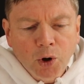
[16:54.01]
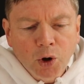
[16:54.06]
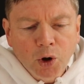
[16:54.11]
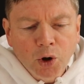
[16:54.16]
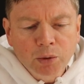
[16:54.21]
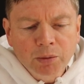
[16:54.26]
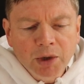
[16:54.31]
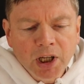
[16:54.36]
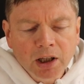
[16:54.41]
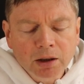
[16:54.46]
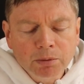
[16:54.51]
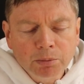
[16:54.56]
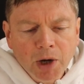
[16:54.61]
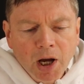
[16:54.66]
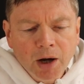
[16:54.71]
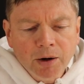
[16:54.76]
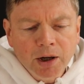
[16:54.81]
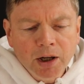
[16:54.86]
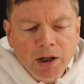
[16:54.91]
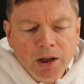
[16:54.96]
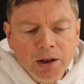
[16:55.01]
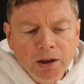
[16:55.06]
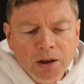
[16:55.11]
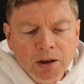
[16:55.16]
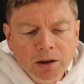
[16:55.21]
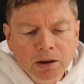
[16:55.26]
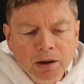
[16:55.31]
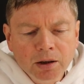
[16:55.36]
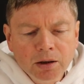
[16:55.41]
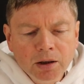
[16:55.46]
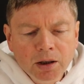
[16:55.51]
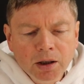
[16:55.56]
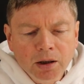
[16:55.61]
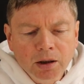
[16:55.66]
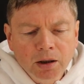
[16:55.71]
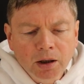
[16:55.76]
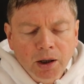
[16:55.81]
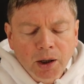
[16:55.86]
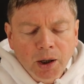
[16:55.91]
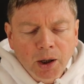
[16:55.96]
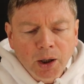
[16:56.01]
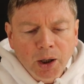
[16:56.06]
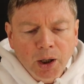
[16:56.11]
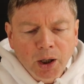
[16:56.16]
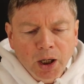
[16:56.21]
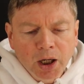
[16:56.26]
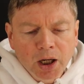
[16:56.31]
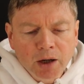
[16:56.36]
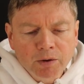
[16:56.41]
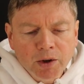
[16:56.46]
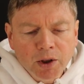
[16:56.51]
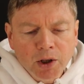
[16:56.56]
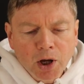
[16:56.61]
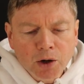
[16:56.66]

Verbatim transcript: whom he had married, even